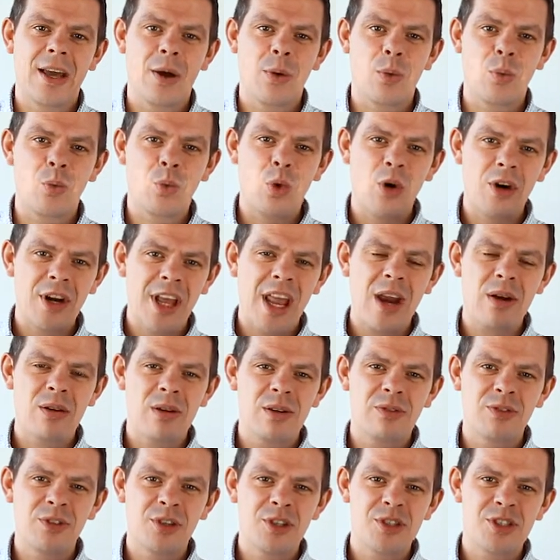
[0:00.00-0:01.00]
One area
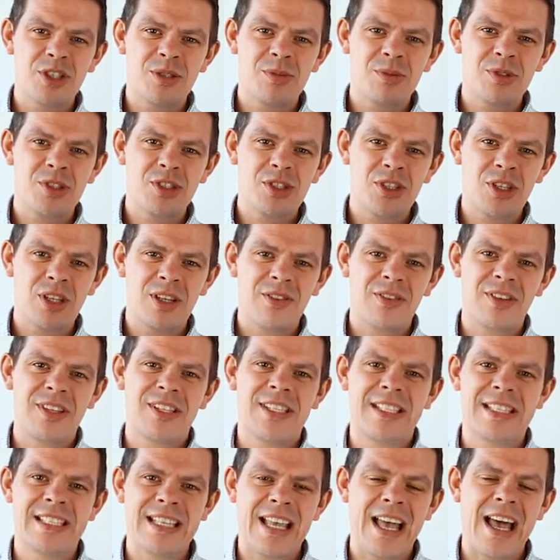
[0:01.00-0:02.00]
of customer
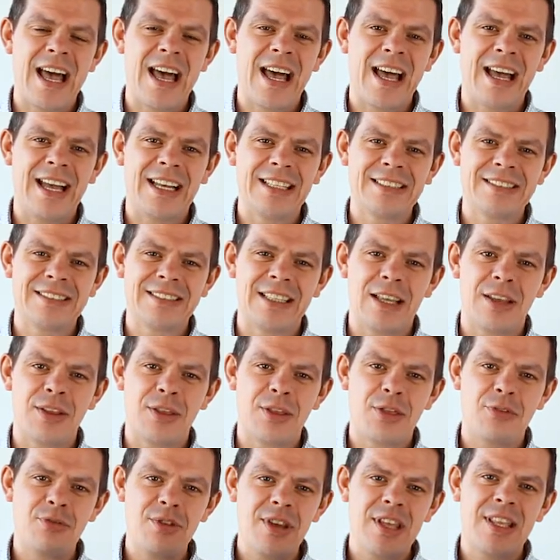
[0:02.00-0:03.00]
service and
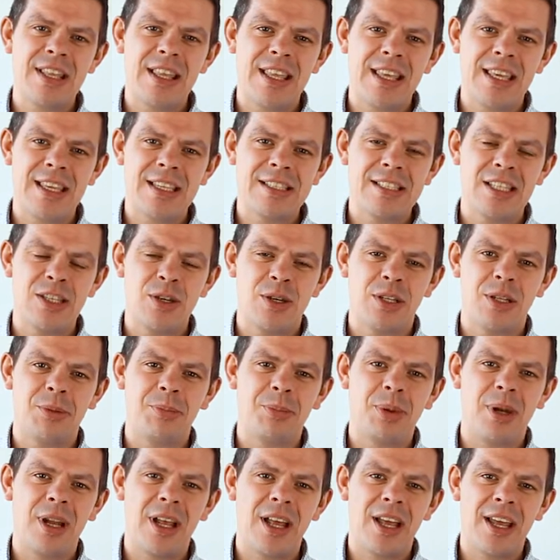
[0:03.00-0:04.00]
3 things that you can
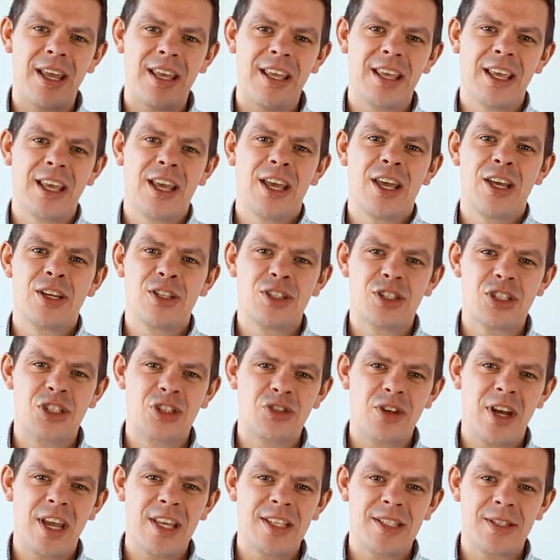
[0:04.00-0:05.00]
apply
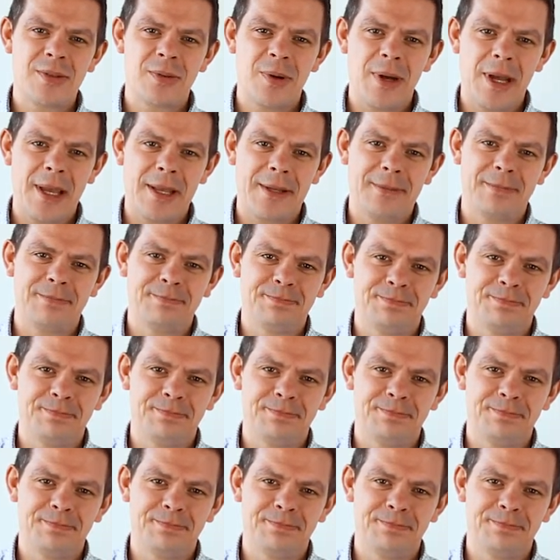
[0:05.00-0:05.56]
straight away.